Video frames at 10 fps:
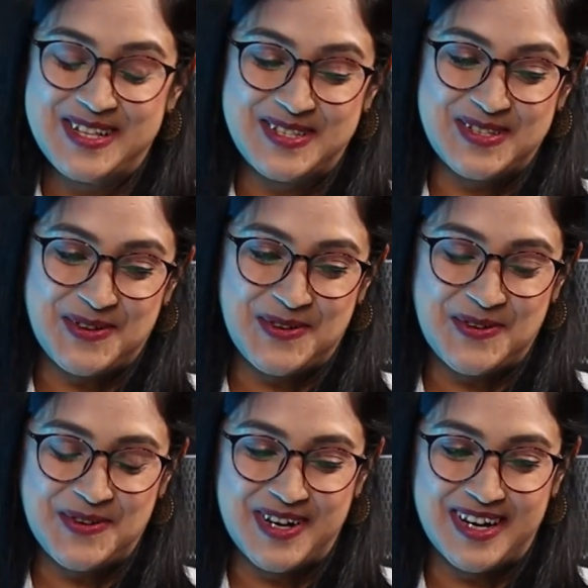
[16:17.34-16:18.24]

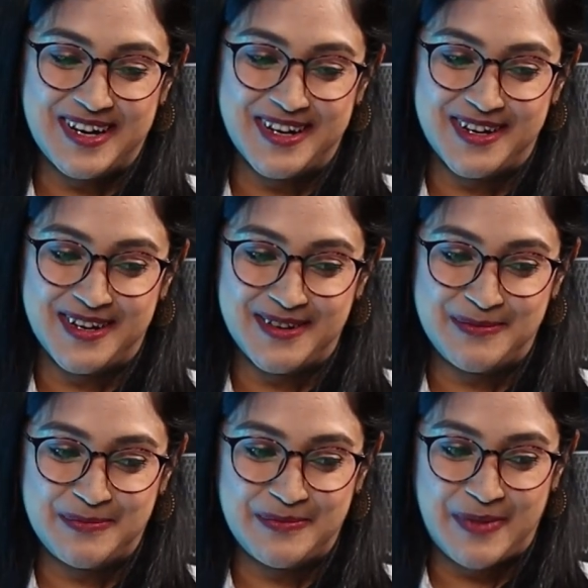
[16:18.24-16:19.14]

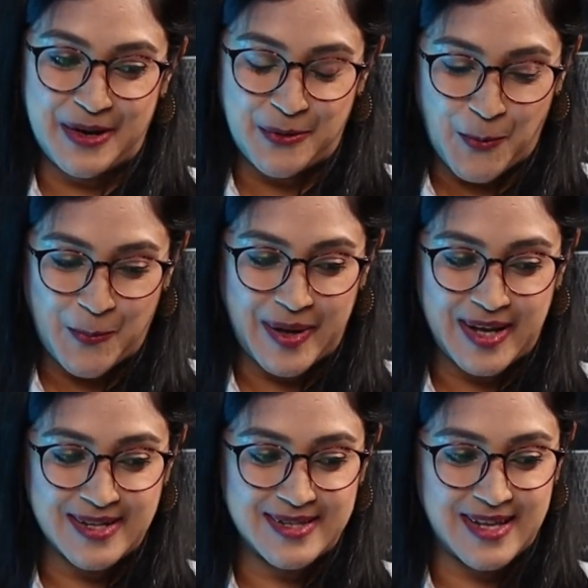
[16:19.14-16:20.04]
So my
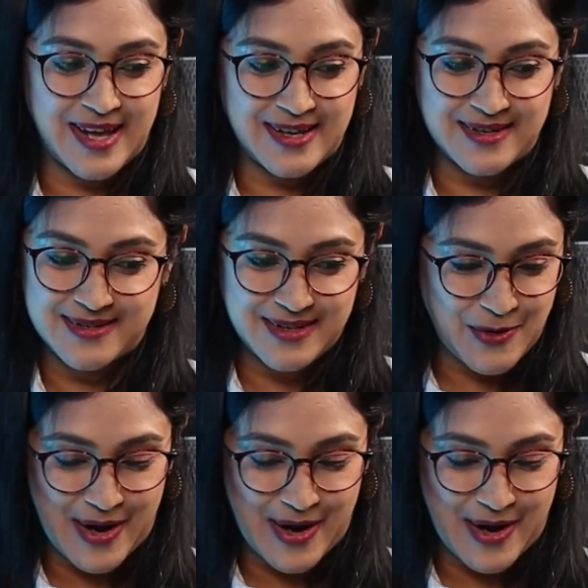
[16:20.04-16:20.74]
roommates and, you know,